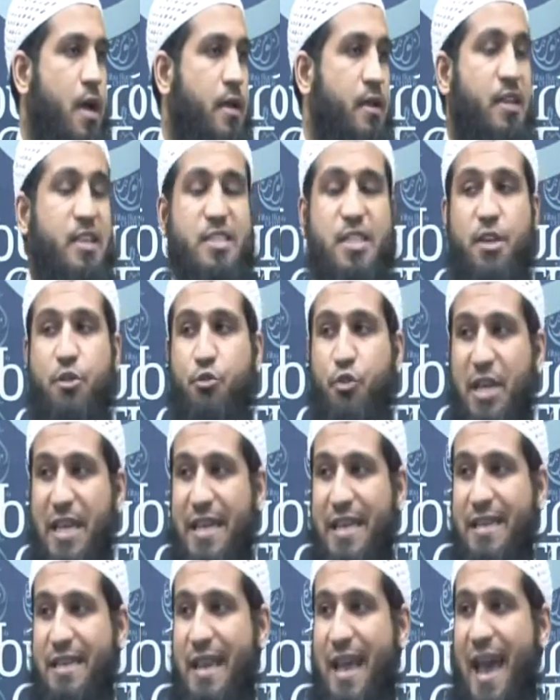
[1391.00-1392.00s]

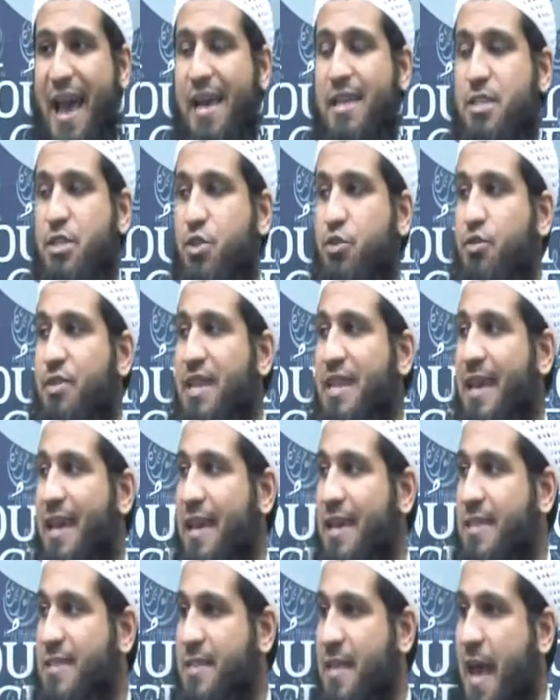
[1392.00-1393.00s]
disagreed as to the
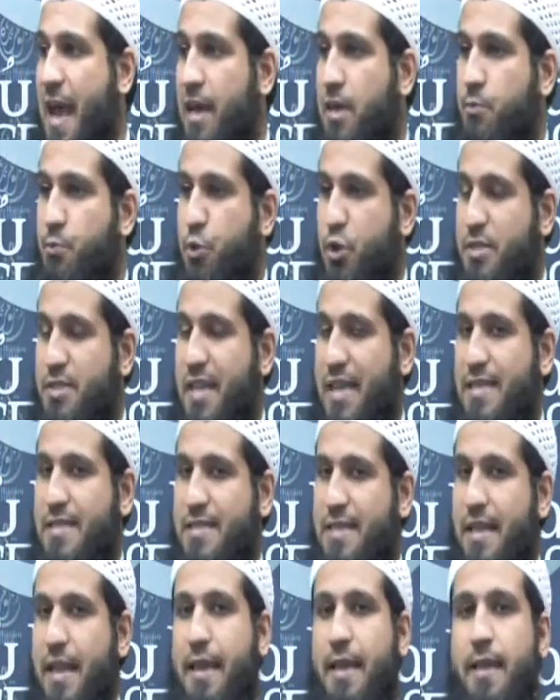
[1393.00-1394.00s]
exact precise
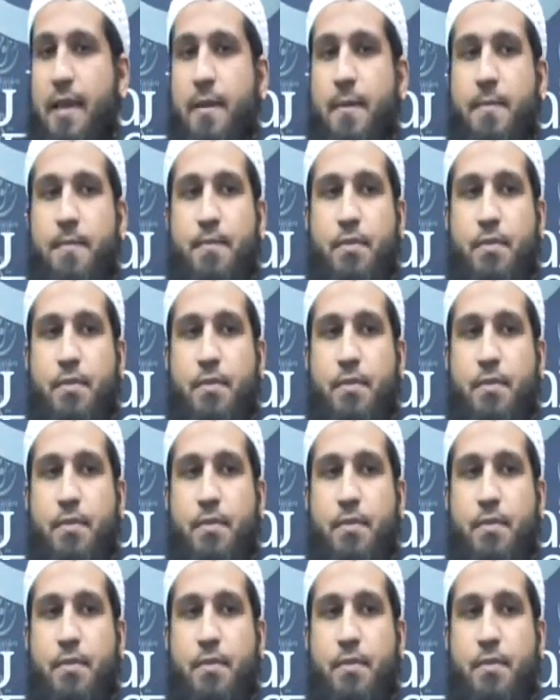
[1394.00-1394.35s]
day